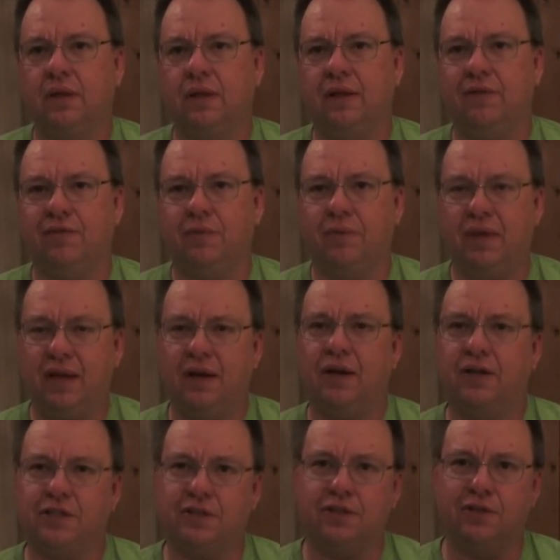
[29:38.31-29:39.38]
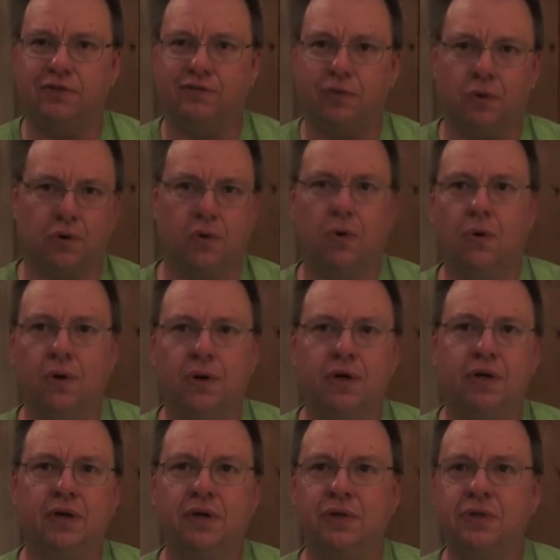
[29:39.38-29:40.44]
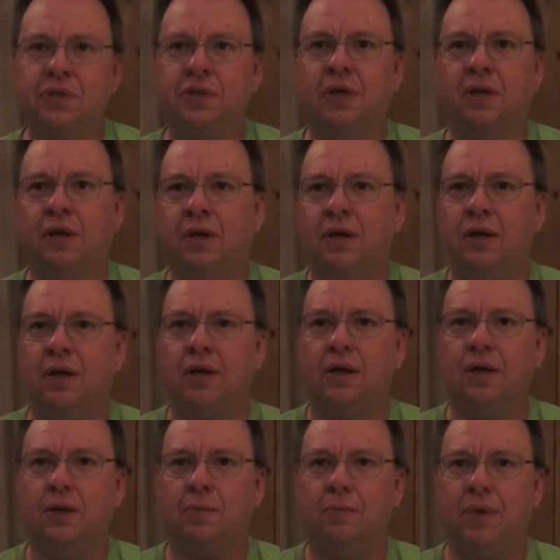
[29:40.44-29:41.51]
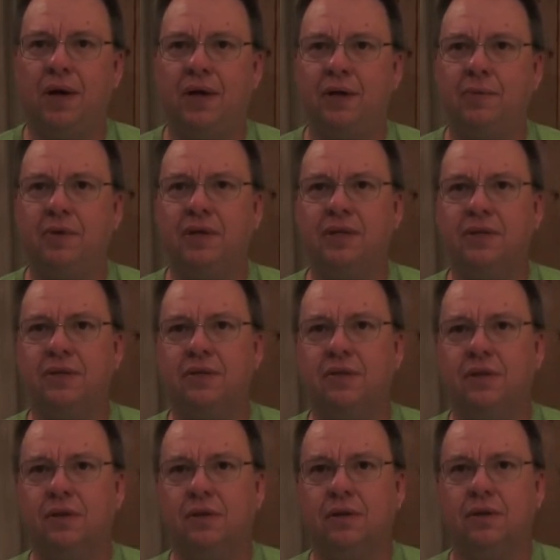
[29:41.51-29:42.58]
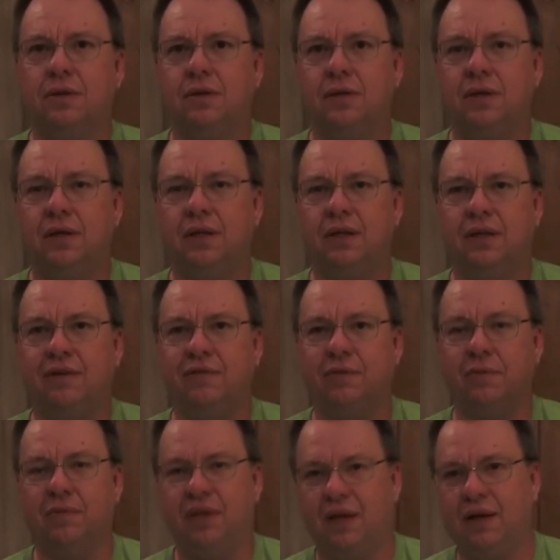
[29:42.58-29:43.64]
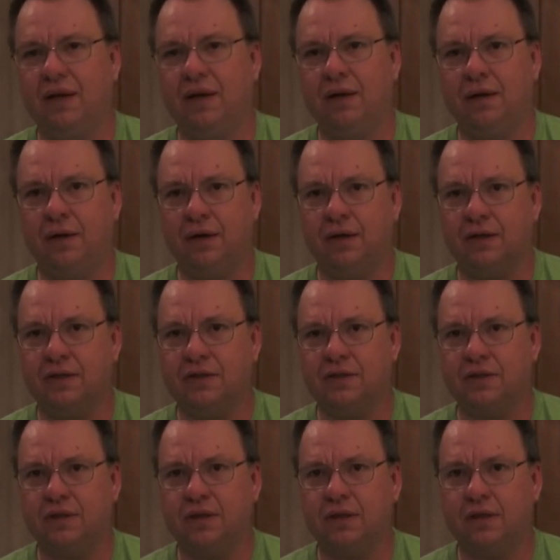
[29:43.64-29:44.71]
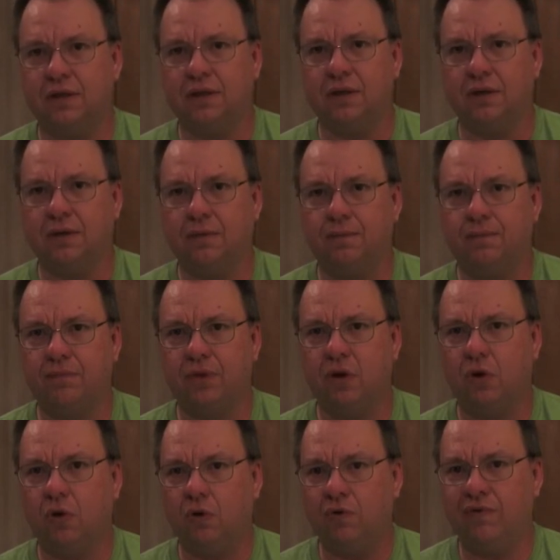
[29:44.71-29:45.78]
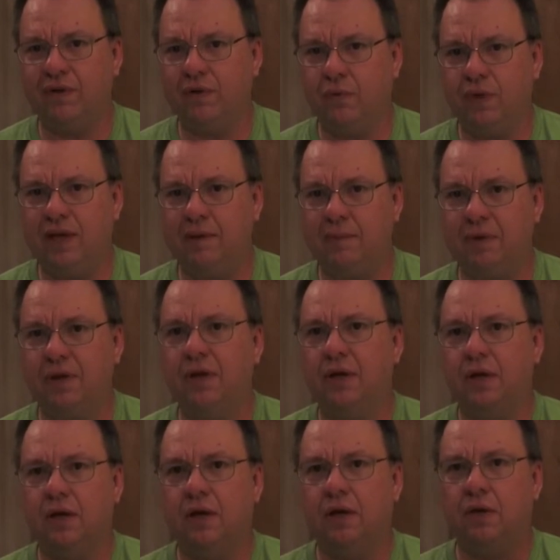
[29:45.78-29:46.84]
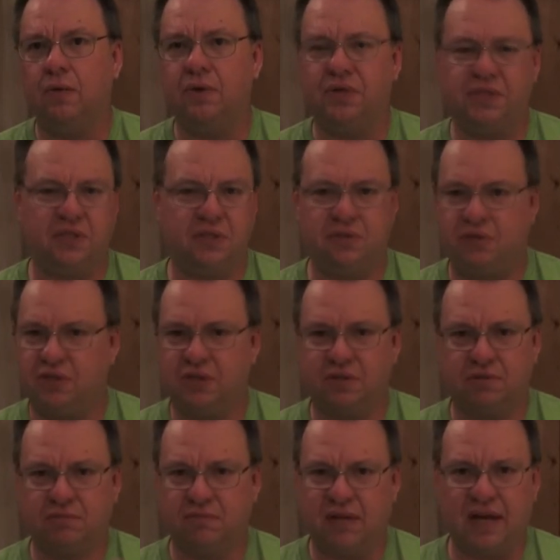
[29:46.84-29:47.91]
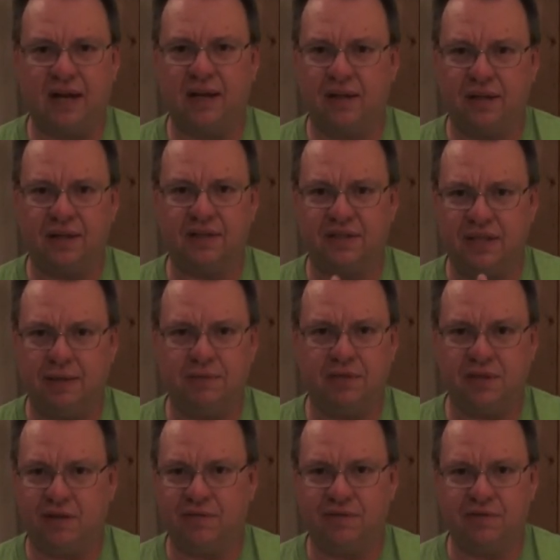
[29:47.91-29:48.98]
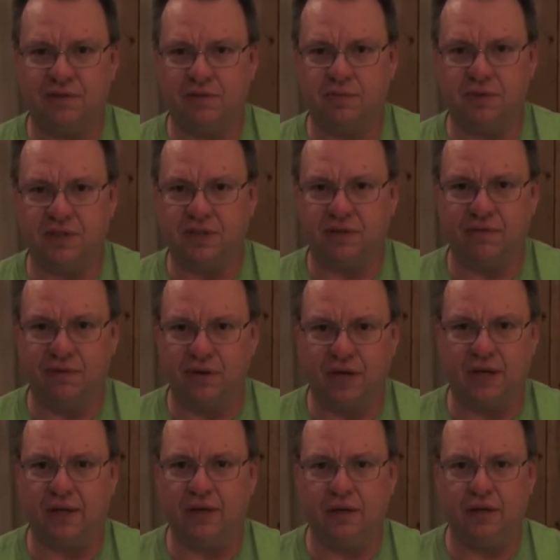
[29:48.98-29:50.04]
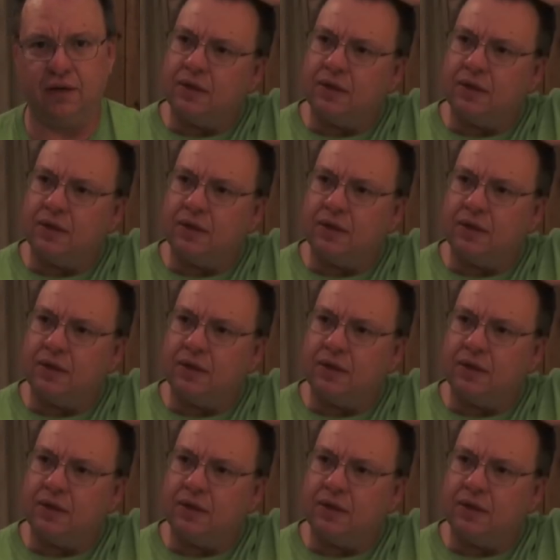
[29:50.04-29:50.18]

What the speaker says: then from there it's the Four Corners Monument, and then from there it's Hovenweep, which is just kind of like the same stuff as Mesquite Verde.